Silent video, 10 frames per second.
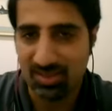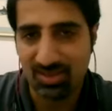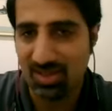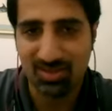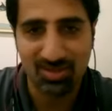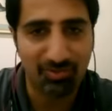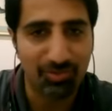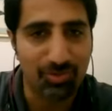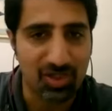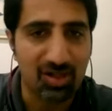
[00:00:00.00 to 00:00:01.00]
that's the
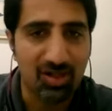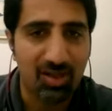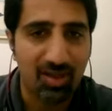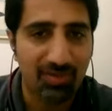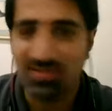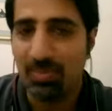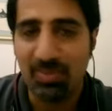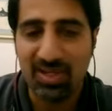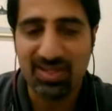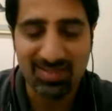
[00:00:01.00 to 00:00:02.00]
future. If
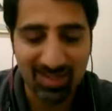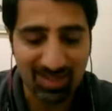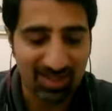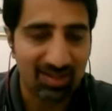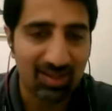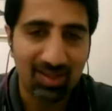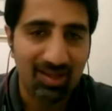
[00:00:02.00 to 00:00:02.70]
somebody is sitting